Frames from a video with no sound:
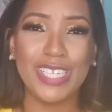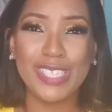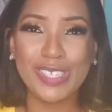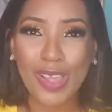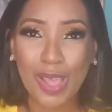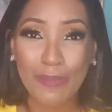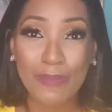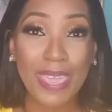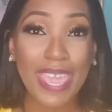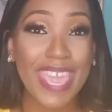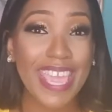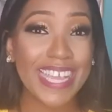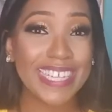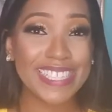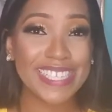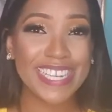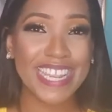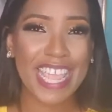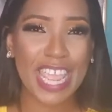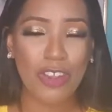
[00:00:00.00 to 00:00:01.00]
So I'm here
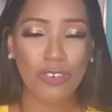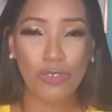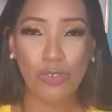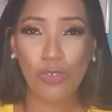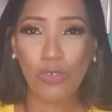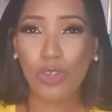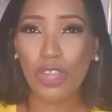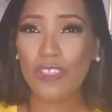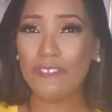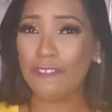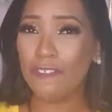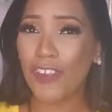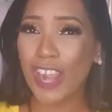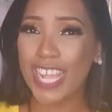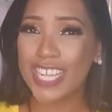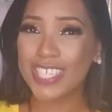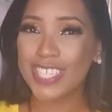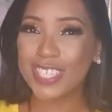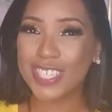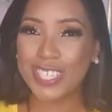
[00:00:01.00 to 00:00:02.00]
today
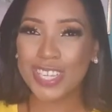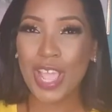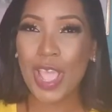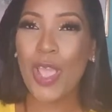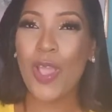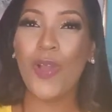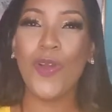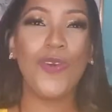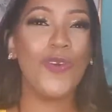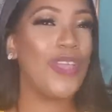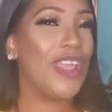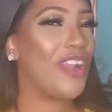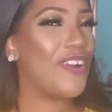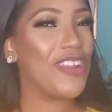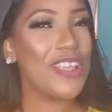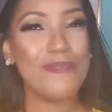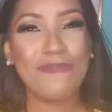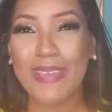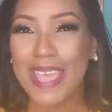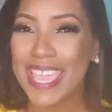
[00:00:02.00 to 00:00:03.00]
refreshed,
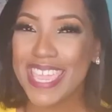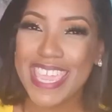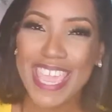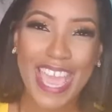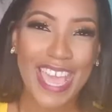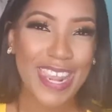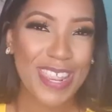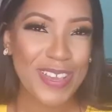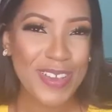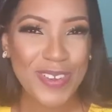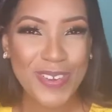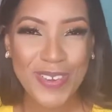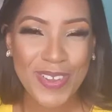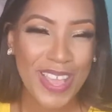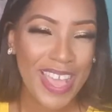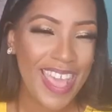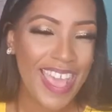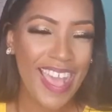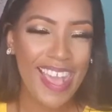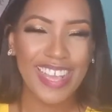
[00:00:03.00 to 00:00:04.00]
wearing my yellow,
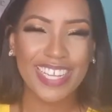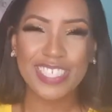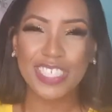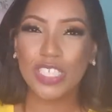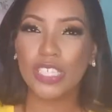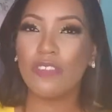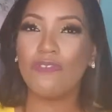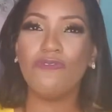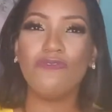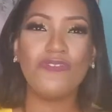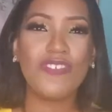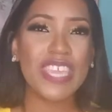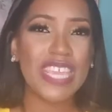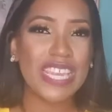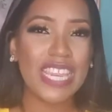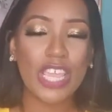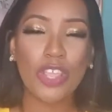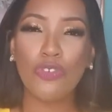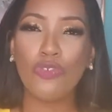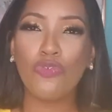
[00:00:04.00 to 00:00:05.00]
and just
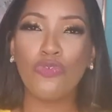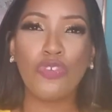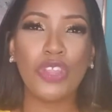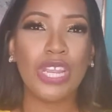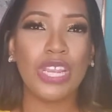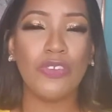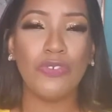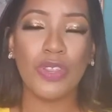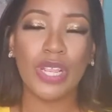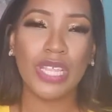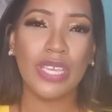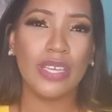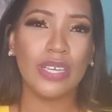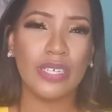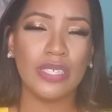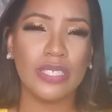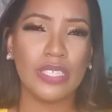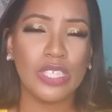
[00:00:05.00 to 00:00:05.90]
feeling really good.